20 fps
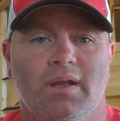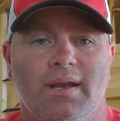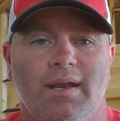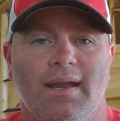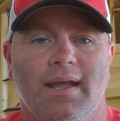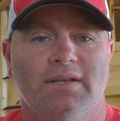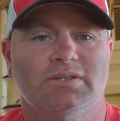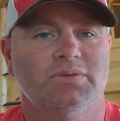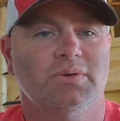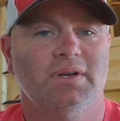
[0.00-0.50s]

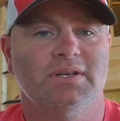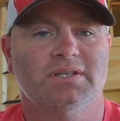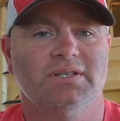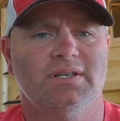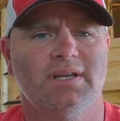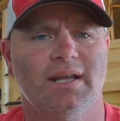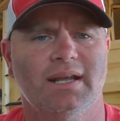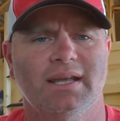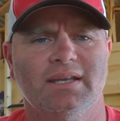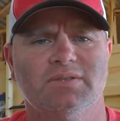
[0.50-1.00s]
Next
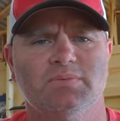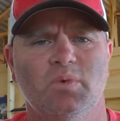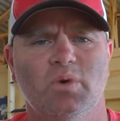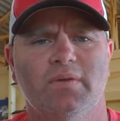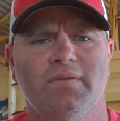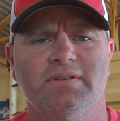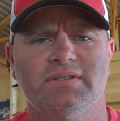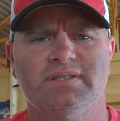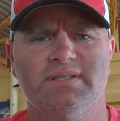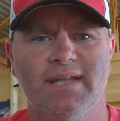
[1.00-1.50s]
question, I guess more
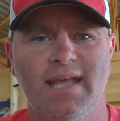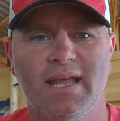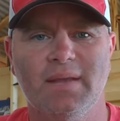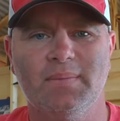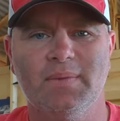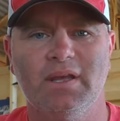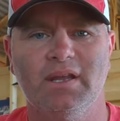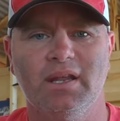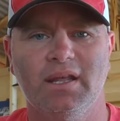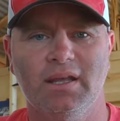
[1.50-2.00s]
of a
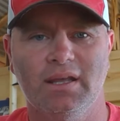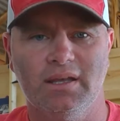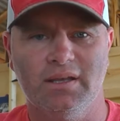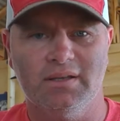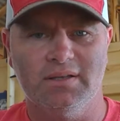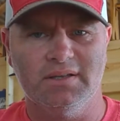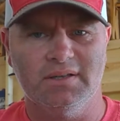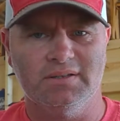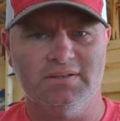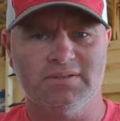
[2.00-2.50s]
statement,
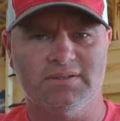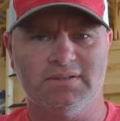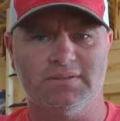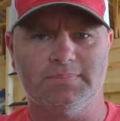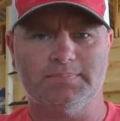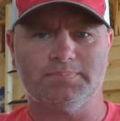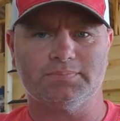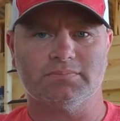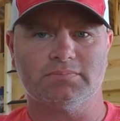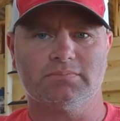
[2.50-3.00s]
is,
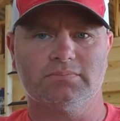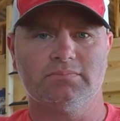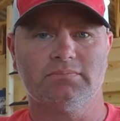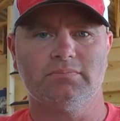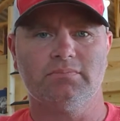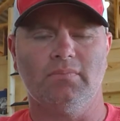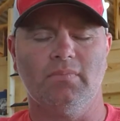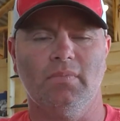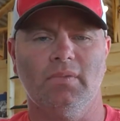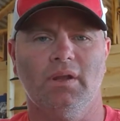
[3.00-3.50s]

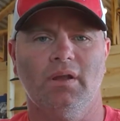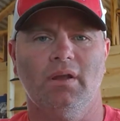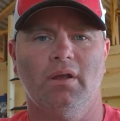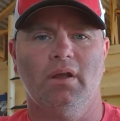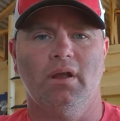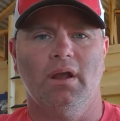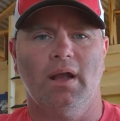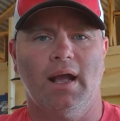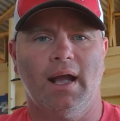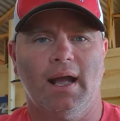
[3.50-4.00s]

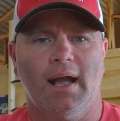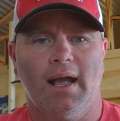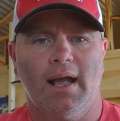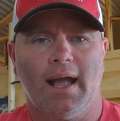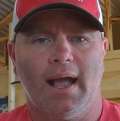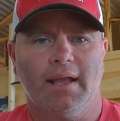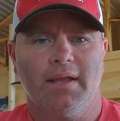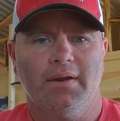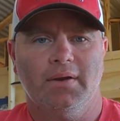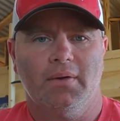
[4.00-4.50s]

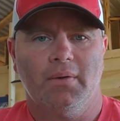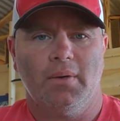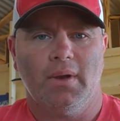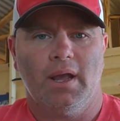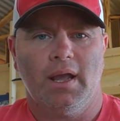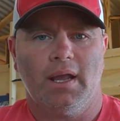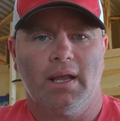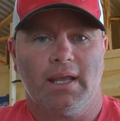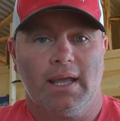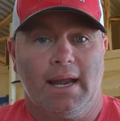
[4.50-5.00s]

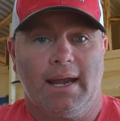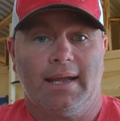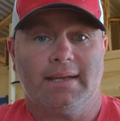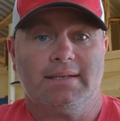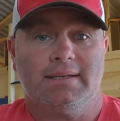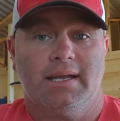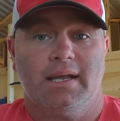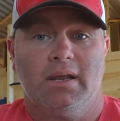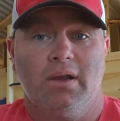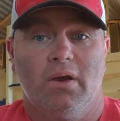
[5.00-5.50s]
can I
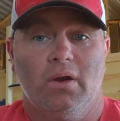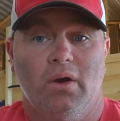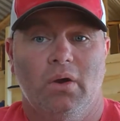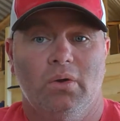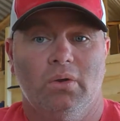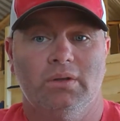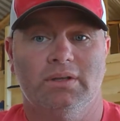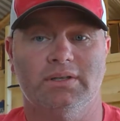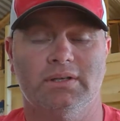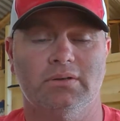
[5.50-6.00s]
dig a
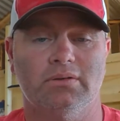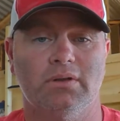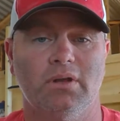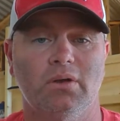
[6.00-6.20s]
hole and it'll